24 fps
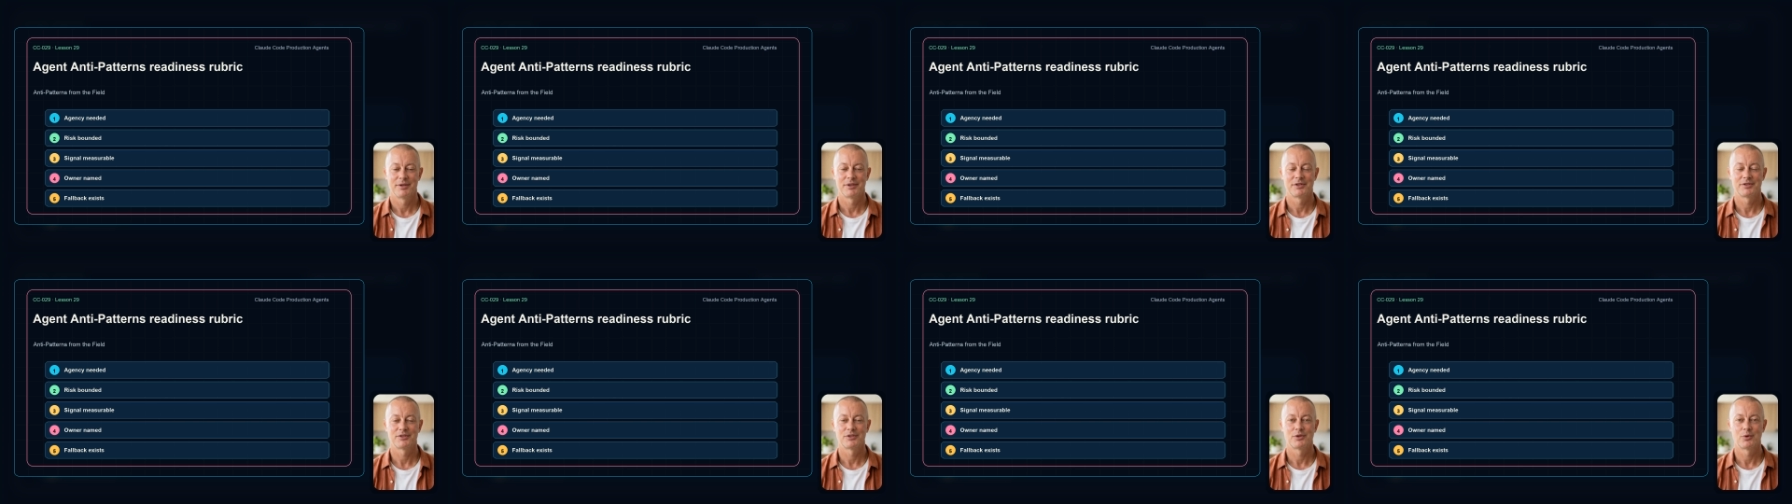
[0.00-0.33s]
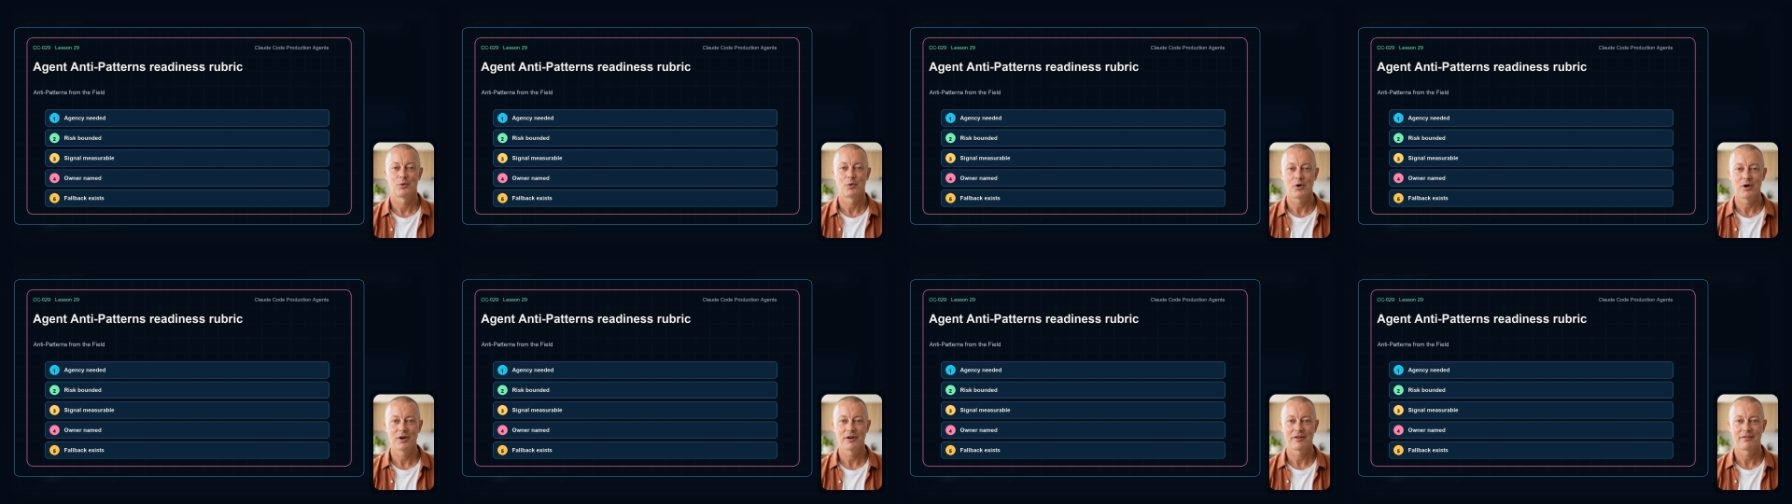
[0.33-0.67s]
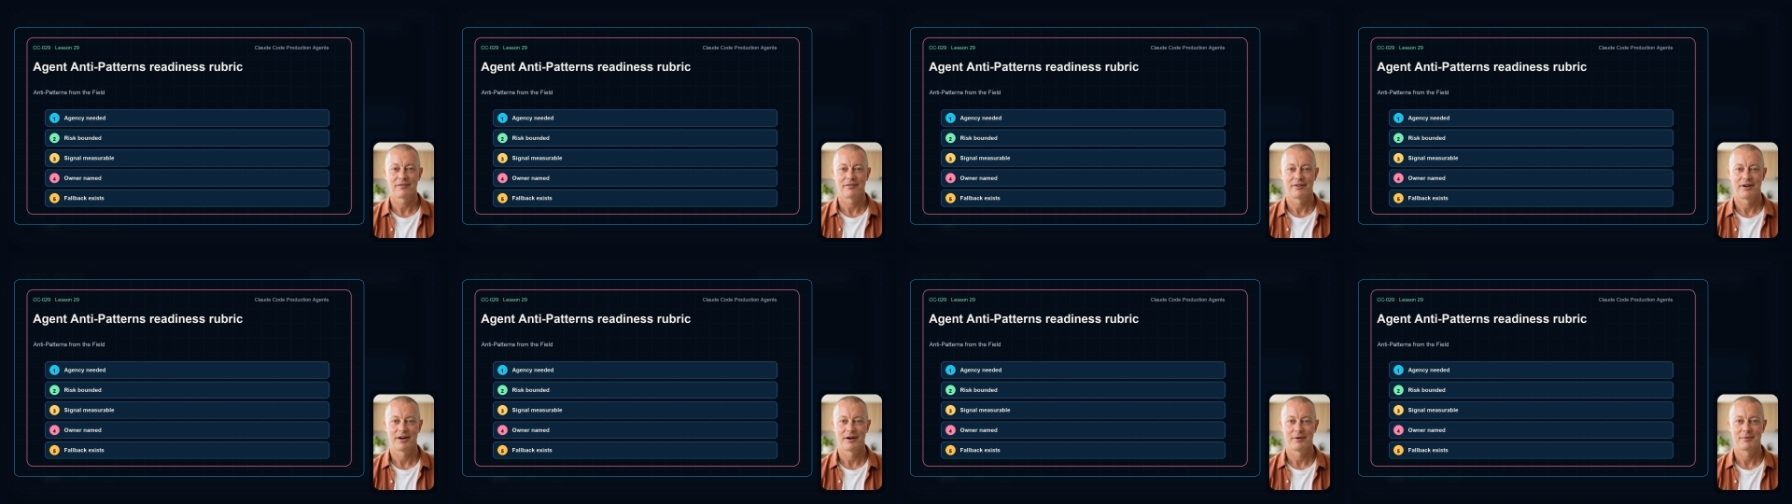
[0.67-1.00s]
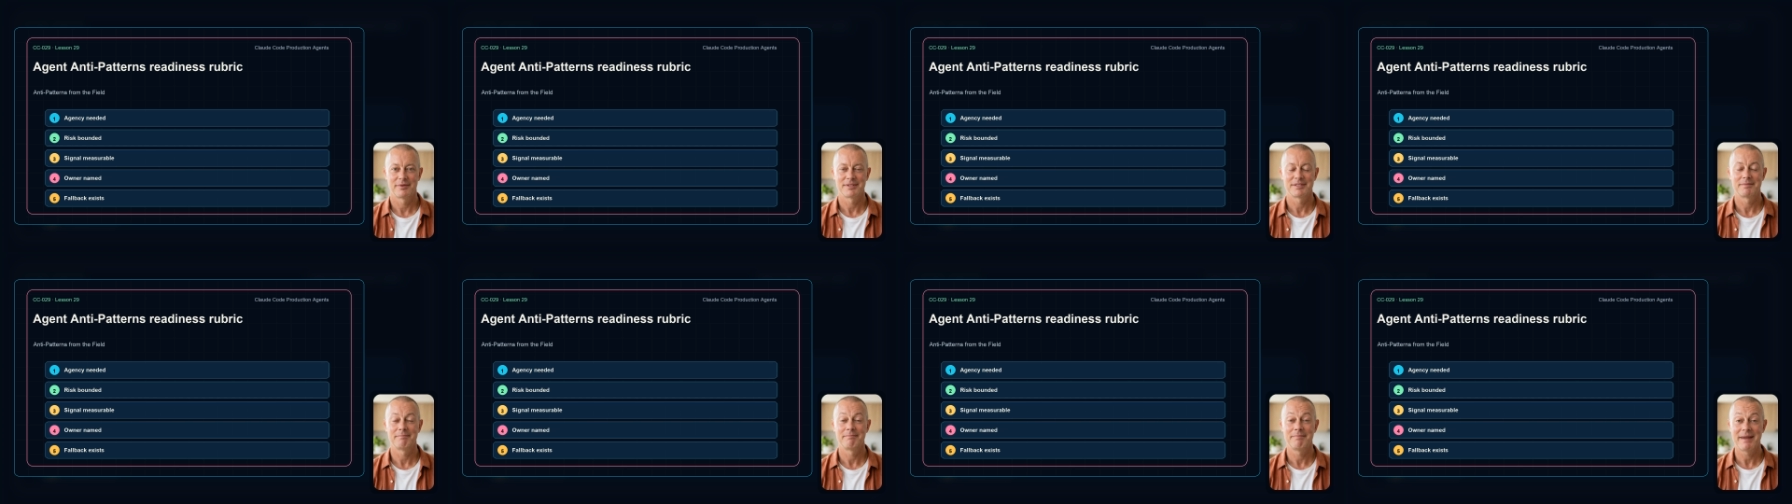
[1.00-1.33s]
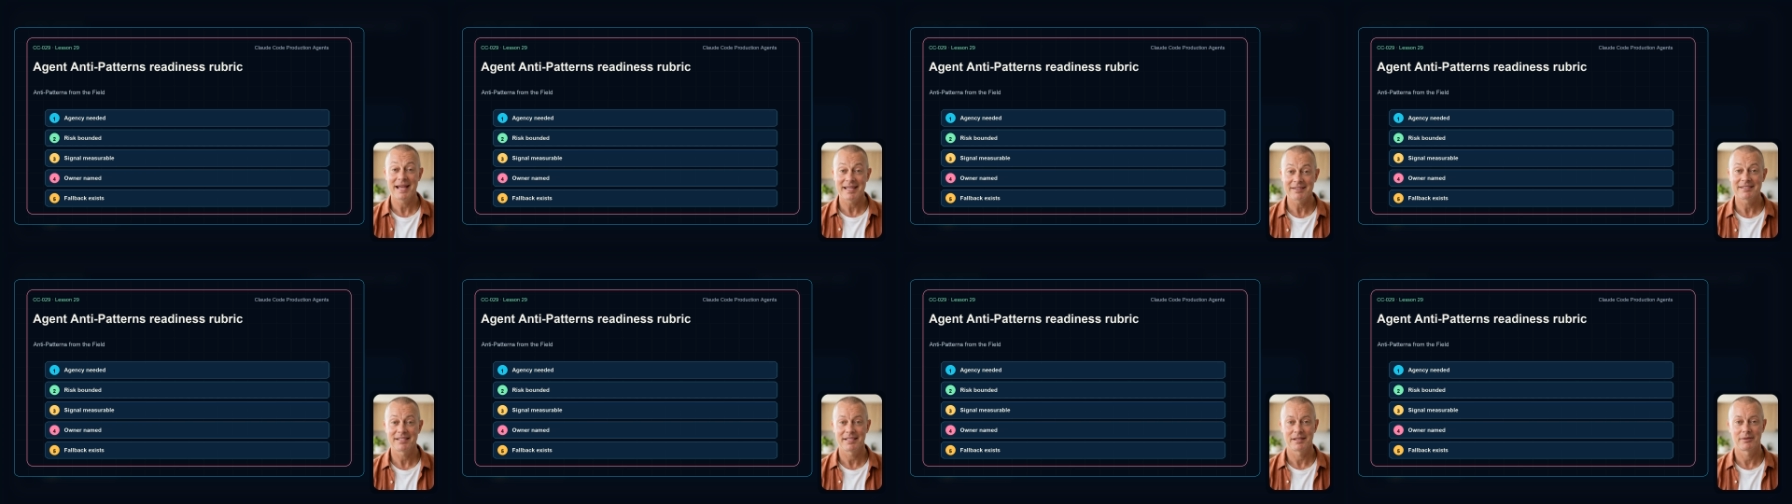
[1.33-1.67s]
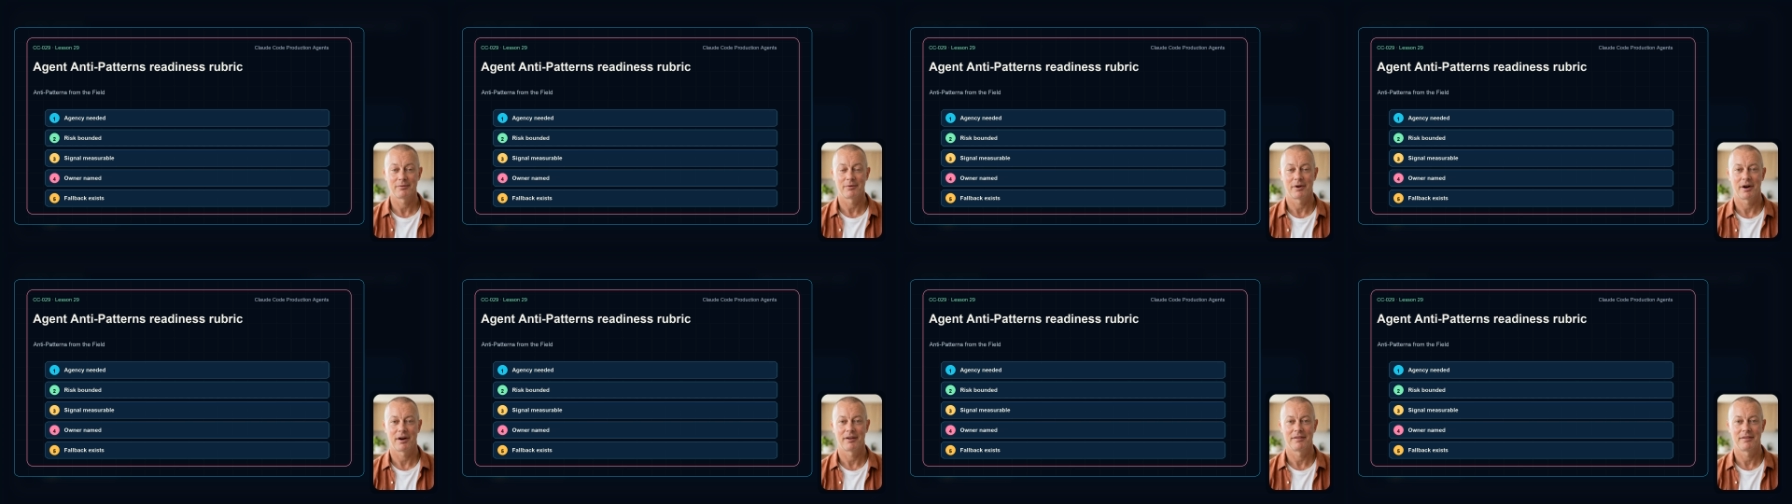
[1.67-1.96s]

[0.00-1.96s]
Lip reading: because the workflow is messy